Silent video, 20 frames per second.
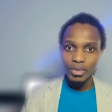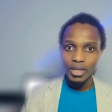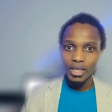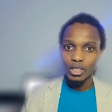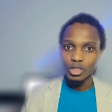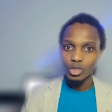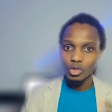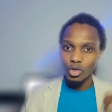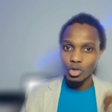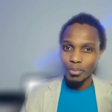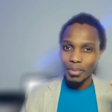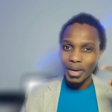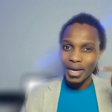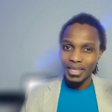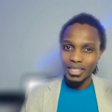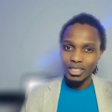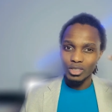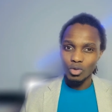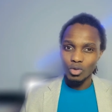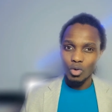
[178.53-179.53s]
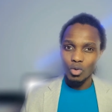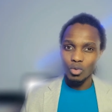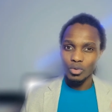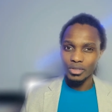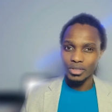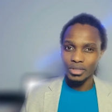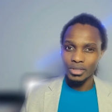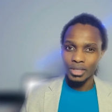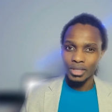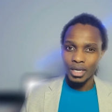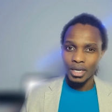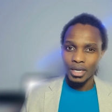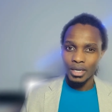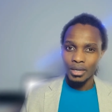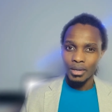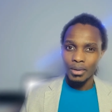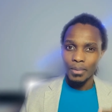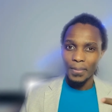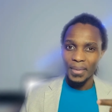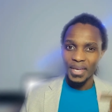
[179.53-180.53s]
So your mind is always
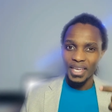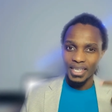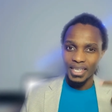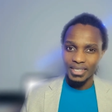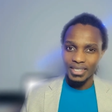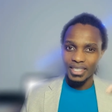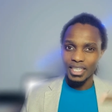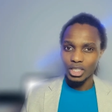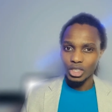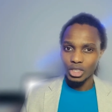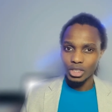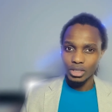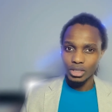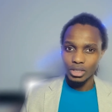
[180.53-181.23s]
paying attention